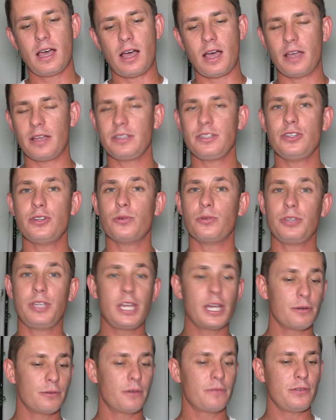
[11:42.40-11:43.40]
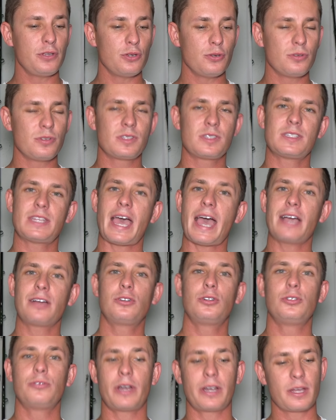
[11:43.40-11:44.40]
uh, you know, gear reviews,
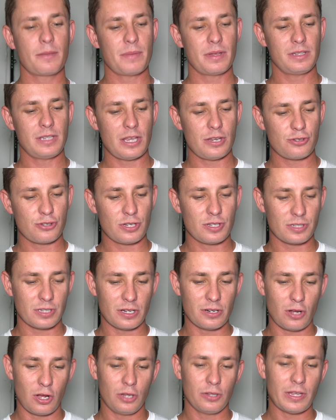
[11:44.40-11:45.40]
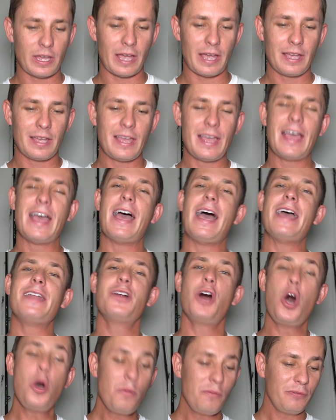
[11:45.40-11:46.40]
tackle recommendations, and all that.
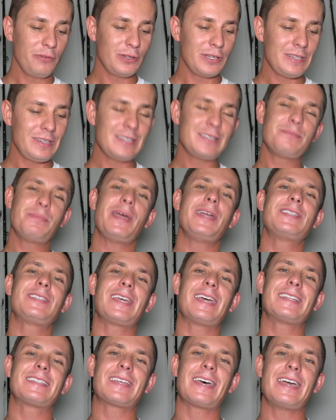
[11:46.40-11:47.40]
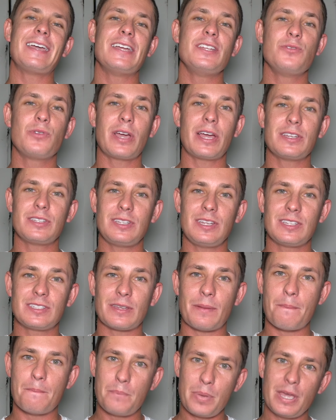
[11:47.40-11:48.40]
And hopefully these baits get tight and you guys see
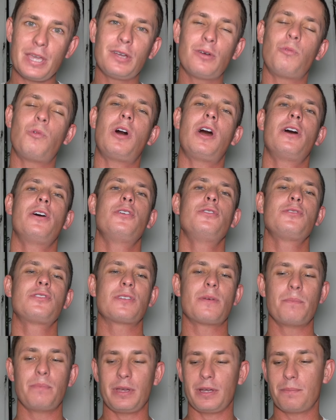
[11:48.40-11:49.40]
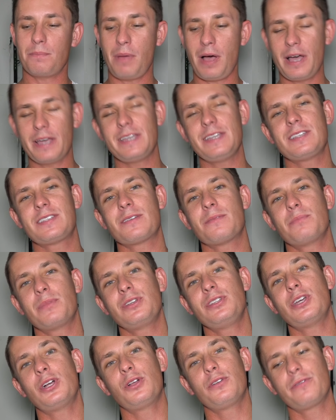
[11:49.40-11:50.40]
some big wahoo, some big mahi, some
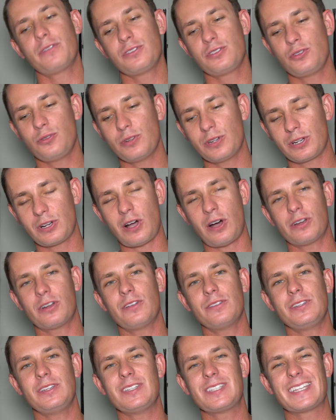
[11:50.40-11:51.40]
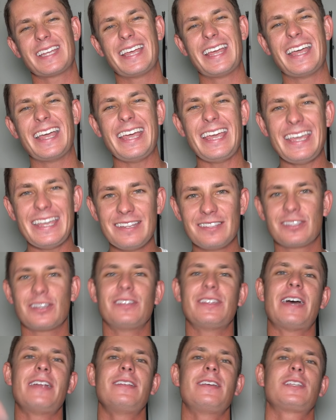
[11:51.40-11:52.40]
big yellowfin tuna caught on these.
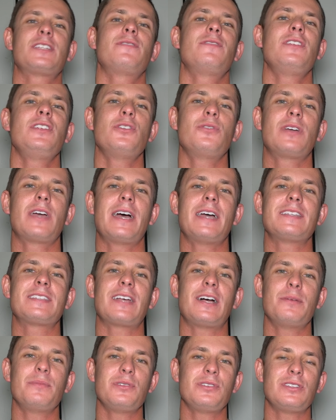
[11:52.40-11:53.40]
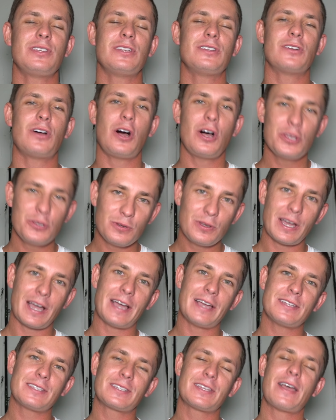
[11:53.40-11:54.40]
Until that next video, guys, I'll be seeing all you
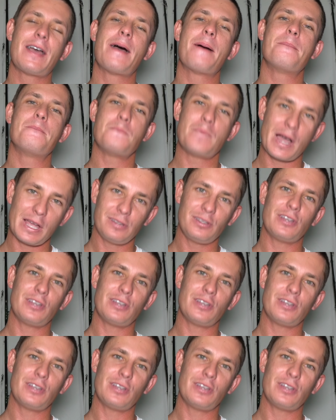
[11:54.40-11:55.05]
guys, my